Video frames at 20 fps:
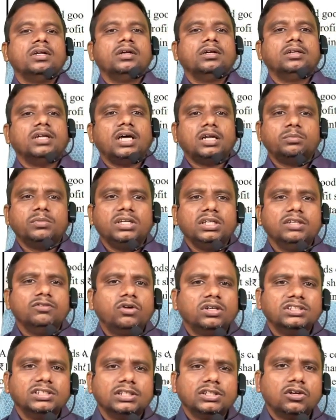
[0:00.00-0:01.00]
Normally, what
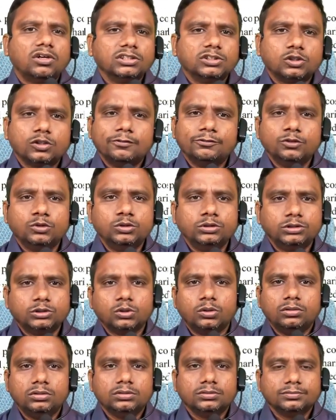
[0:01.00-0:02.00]
is the cost of goods
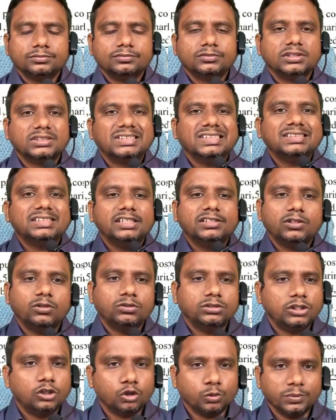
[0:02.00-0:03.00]
sold? 60,000
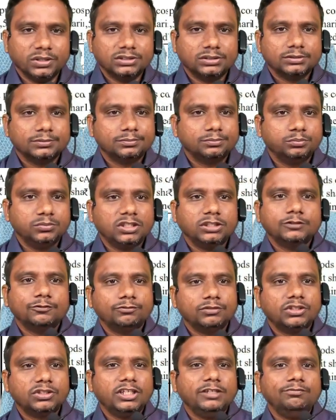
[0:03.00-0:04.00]
rupees.
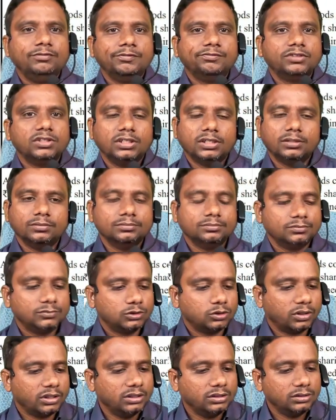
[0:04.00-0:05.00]
3/5.
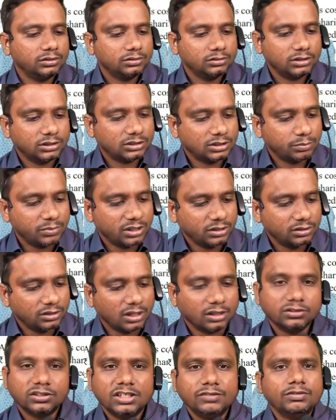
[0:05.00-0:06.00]
Sorry, just a minute. Yeah,
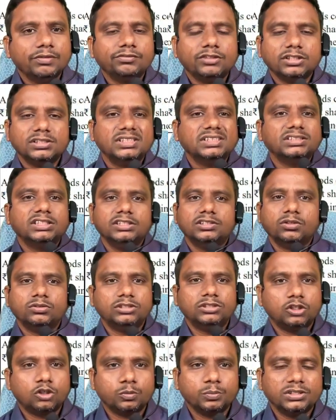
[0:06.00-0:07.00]
3/5, 60,000
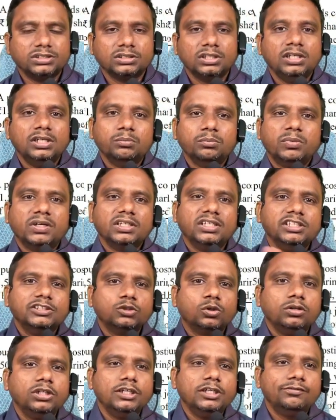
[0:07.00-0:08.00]
rupees. But he
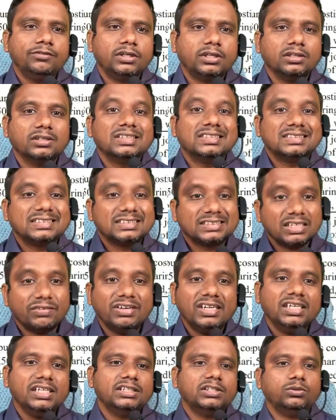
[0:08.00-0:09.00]
sold it for
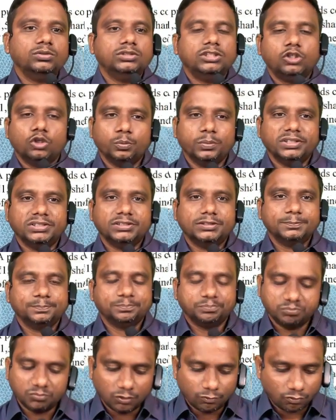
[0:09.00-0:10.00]
70,000 rupees.
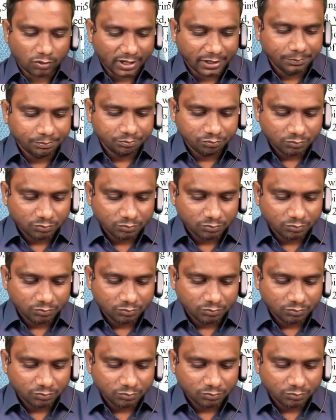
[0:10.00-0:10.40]
Fine.